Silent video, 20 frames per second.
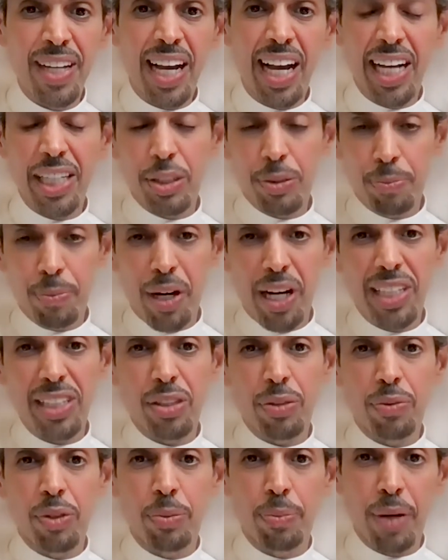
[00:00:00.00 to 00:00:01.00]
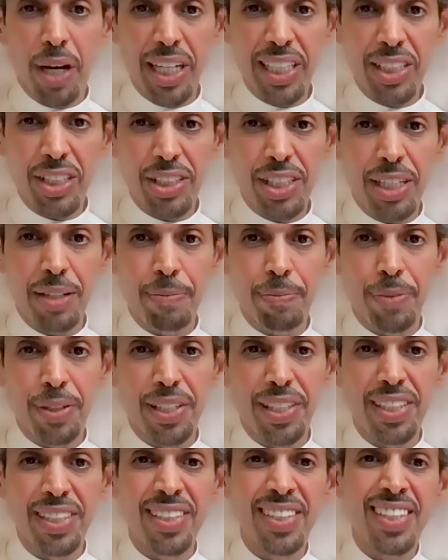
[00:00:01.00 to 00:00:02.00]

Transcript: as part of Dubai Chamber.